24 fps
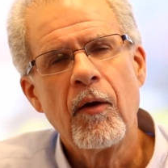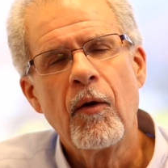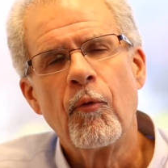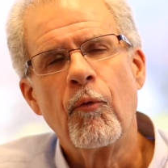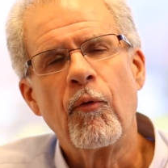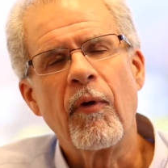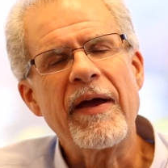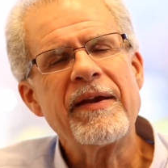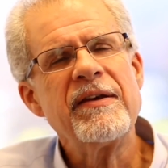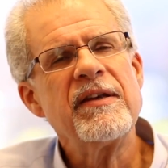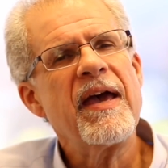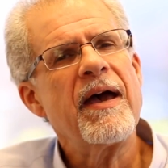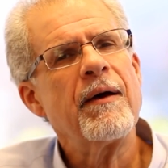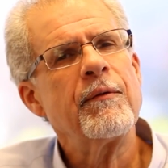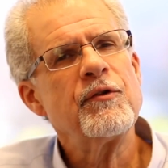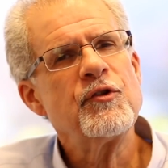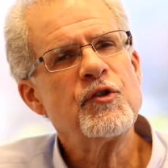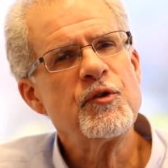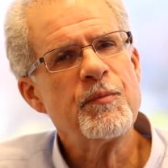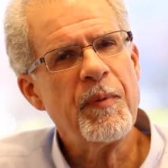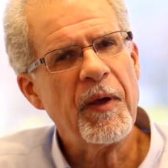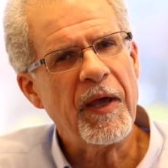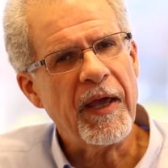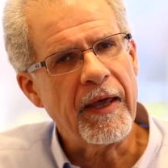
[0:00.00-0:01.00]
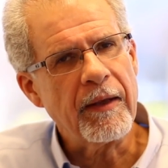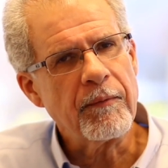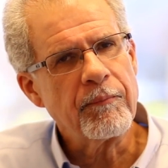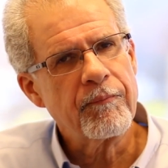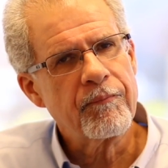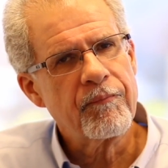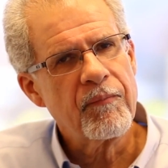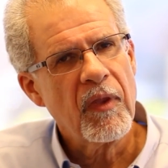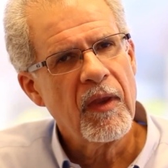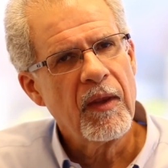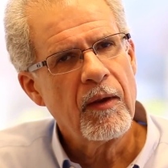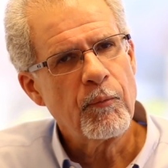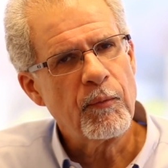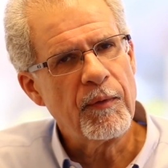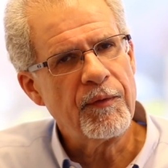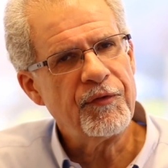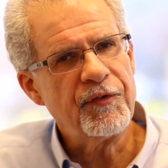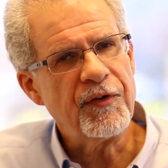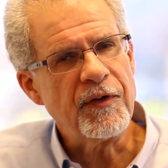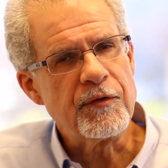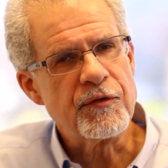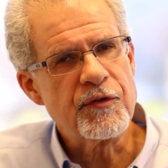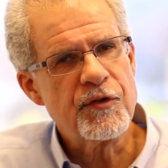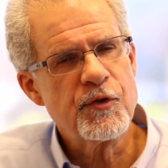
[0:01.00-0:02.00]
Right now in Japan, we've
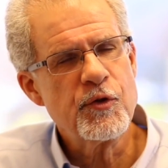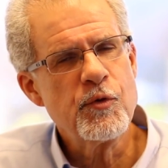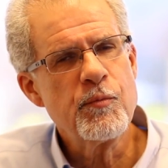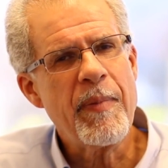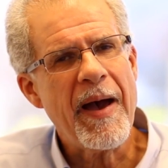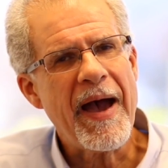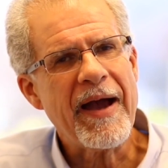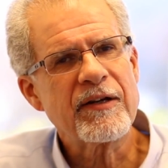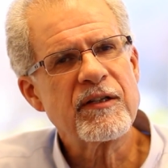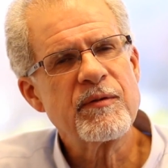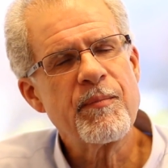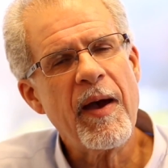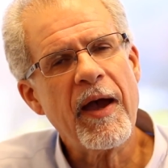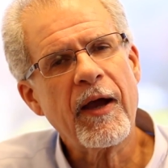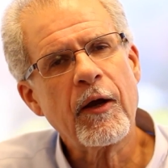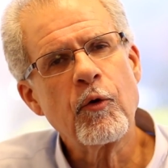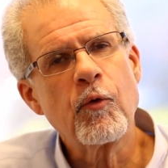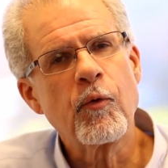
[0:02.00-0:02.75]
seen 2 back-to-back